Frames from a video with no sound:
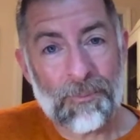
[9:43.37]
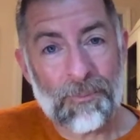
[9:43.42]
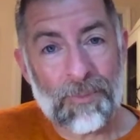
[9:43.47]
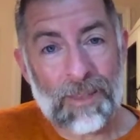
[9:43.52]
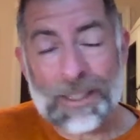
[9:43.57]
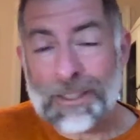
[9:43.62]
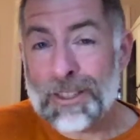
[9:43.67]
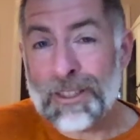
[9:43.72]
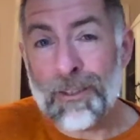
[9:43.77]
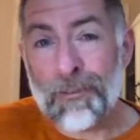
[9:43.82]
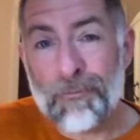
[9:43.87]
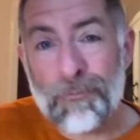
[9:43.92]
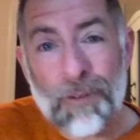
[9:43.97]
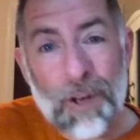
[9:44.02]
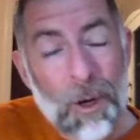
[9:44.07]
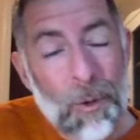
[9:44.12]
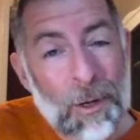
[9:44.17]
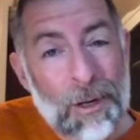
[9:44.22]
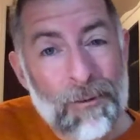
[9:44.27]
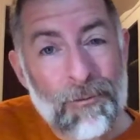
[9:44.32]
That's the
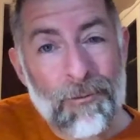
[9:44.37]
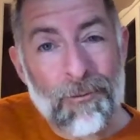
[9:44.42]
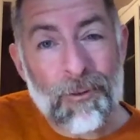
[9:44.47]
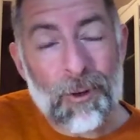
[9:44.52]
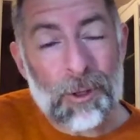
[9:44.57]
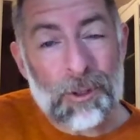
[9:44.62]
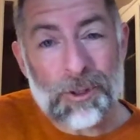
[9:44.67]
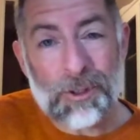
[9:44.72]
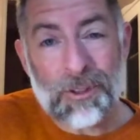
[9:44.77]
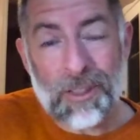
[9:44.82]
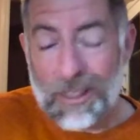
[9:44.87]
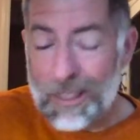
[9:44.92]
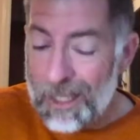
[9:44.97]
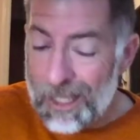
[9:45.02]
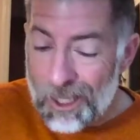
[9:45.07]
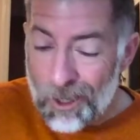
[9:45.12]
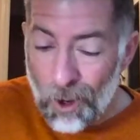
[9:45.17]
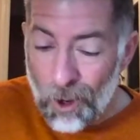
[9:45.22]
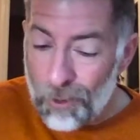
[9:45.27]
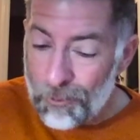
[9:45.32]
very first thing
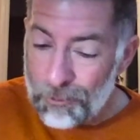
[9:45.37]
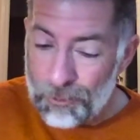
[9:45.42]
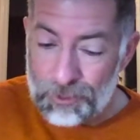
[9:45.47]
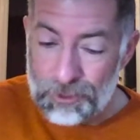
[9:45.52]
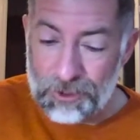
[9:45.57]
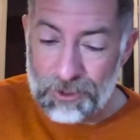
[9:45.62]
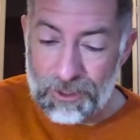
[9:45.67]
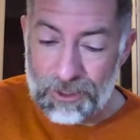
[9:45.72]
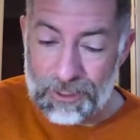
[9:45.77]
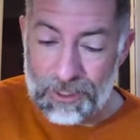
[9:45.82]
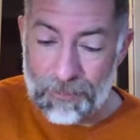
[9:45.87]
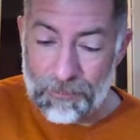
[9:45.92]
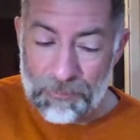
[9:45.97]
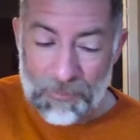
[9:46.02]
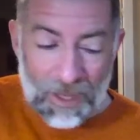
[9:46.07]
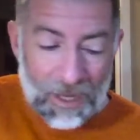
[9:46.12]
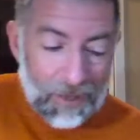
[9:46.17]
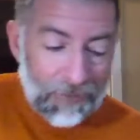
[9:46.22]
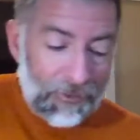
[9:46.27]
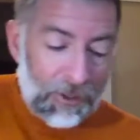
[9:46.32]
he offers to them.
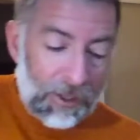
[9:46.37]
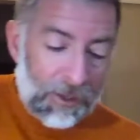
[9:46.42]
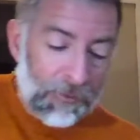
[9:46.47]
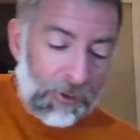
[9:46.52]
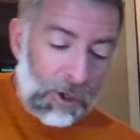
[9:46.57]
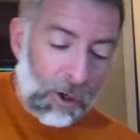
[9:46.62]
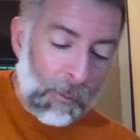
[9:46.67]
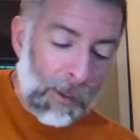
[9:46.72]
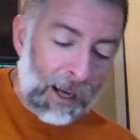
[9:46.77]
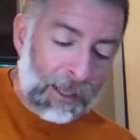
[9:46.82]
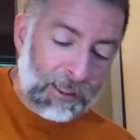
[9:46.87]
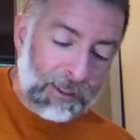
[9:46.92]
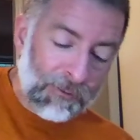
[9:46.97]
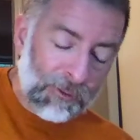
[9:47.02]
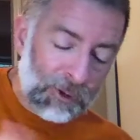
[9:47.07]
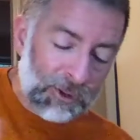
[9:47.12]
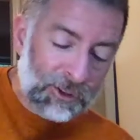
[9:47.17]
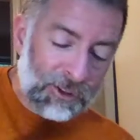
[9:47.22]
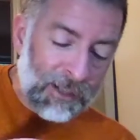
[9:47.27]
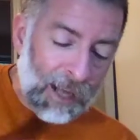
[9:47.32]
If you go back to
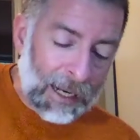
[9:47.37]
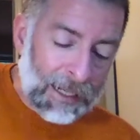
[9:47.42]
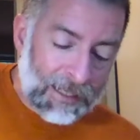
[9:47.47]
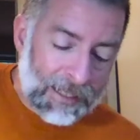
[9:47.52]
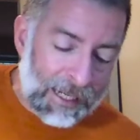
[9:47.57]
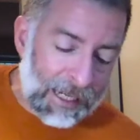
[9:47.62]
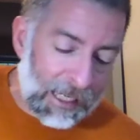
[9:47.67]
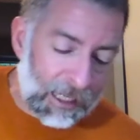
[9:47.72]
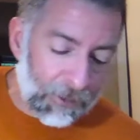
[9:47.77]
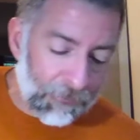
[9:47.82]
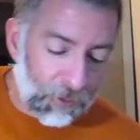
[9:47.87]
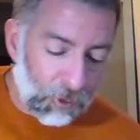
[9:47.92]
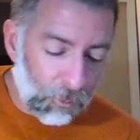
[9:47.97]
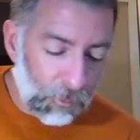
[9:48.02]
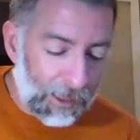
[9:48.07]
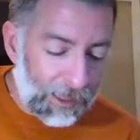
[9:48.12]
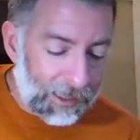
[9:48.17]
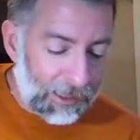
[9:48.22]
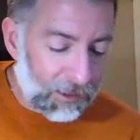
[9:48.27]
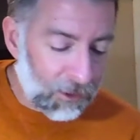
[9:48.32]
verse 19, if you're
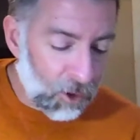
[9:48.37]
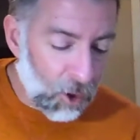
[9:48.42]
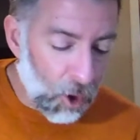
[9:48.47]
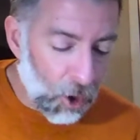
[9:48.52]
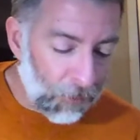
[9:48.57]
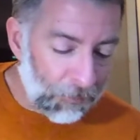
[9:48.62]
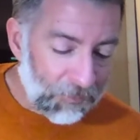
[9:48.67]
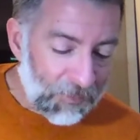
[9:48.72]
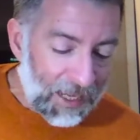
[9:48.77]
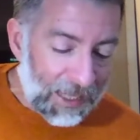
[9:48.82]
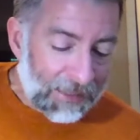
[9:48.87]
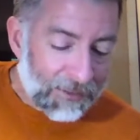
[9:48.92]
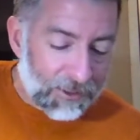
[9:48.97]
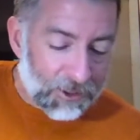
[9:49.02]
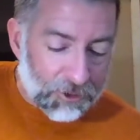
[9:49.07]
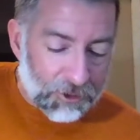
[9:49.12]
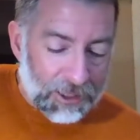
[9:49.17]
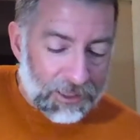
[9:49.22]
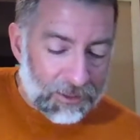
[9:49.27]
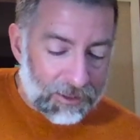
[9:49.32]
reading along, it
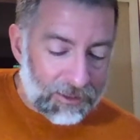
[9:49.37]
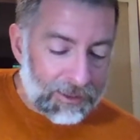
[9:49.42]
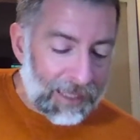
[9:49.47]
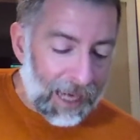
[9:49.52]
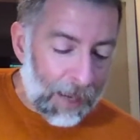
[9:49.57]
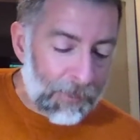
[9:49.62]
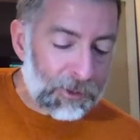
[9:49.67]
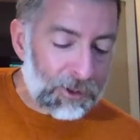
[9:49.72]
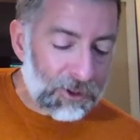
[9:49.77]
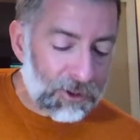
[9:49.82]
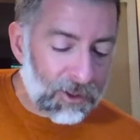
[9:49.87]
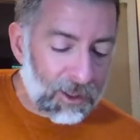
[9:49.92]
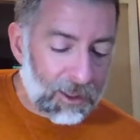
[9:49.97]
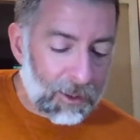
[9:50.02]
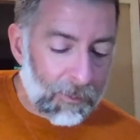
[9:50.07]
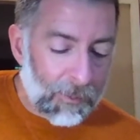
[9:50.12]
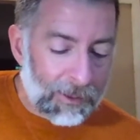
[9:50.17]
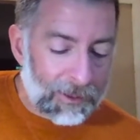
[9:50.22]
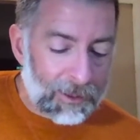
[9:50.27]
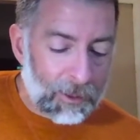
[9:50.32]
says, Jesus came and stood
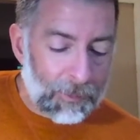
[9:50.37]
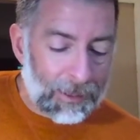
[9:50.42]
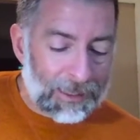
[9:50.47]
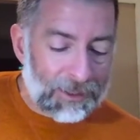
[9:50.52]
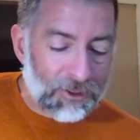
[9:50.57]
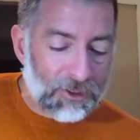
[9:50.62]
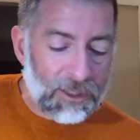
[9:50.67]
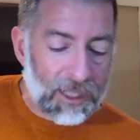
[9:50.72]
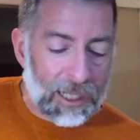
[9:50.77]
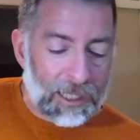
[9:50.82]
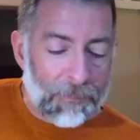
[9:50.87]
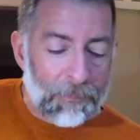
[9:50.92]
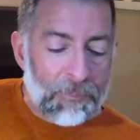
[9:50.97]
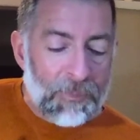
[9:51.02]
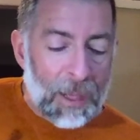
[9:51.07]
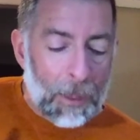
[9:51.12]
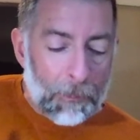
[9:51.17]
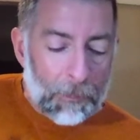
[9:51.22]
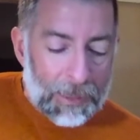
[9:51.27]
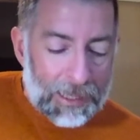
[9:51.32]
among them and said,
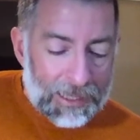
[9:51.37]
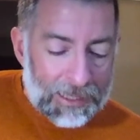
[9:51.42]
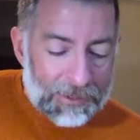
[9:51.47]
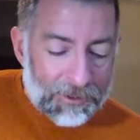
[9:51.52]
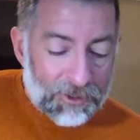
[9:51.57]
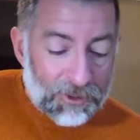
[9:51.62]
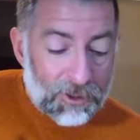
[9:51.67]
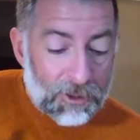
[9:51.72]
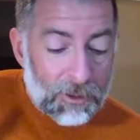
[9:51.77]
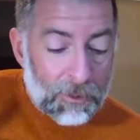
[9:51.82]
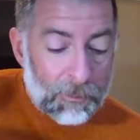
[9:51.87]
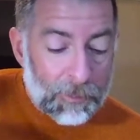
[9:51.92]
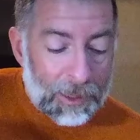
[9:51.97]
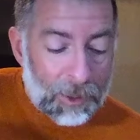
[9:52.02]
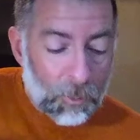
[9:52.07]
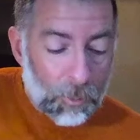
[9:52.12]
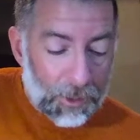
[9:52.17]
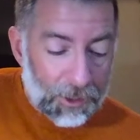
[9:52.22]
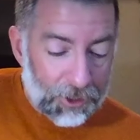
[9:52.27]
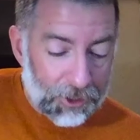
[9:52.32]
peace be
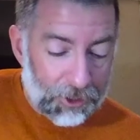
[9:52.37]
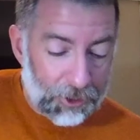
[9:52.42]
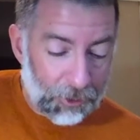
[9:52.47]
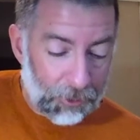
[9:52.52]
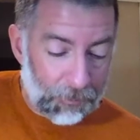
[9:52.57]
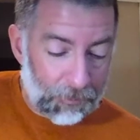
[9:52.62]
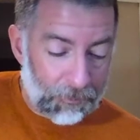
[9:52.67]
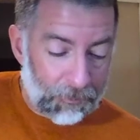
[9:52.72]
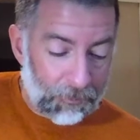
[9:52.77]
with you.